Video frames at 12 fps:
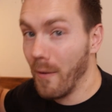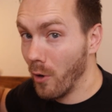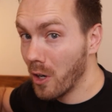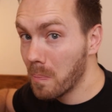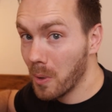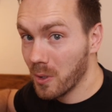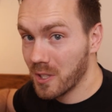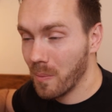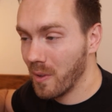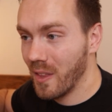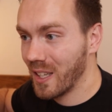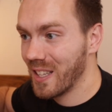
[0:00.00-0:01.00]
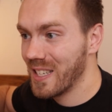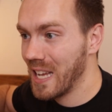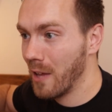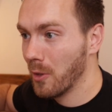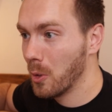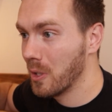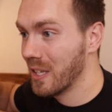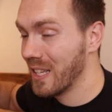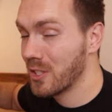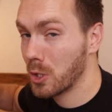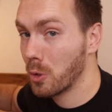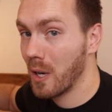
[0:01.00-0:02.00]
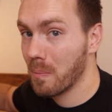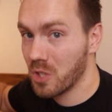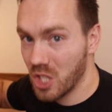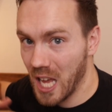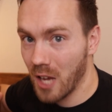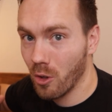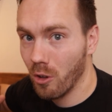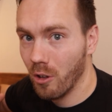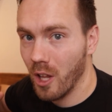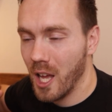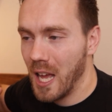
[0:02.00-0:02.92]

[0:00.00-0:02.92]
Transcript: I've already built something that can download an Instagram channel